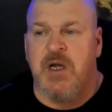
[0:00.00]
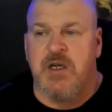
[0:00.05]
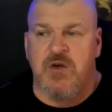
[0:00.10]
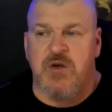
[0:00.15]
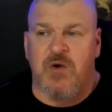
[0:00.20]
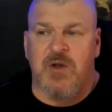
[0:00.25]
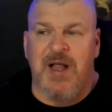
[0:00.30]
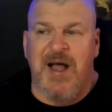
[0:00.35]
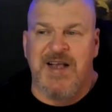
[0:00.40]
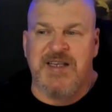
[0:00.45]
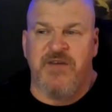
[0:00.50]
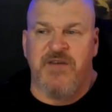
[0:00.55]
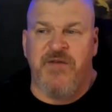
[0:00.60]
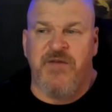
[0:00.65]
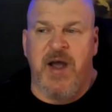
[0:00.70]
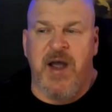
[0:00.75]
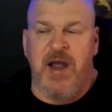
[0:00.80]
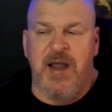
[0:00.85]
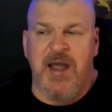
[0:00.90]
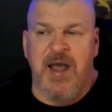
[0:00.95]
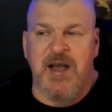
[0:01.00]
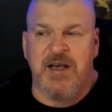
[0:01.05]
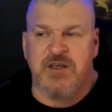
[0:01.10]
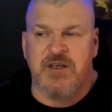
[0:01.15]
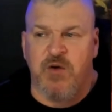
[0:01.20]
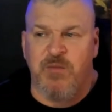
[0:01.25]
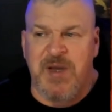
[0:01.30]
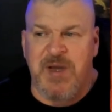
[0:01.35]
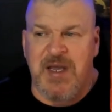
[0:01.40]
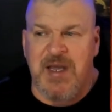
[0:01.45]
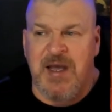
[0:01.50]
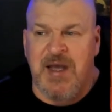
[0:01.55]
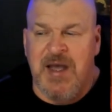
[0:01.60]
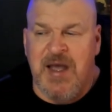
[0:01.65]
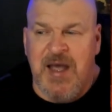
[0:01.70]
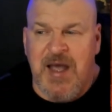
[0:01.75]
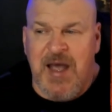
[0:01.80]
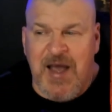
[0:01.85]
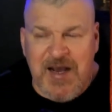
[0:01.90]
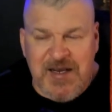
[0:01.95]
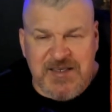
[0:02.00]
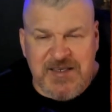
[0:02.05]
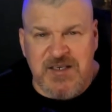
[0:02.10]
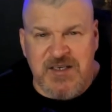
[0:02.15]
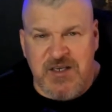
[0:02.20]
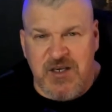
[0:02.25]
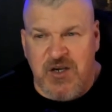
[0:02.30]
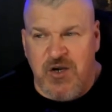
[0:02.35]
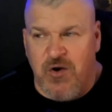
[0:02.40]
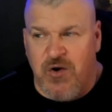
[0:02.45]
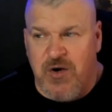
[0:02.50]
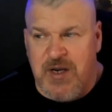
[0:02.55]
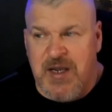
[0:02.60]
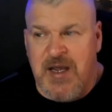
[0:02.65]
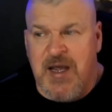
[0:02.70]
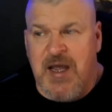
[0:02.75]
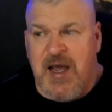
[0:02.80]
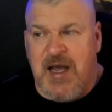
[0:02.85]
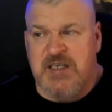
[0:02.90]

to classify XRP as a security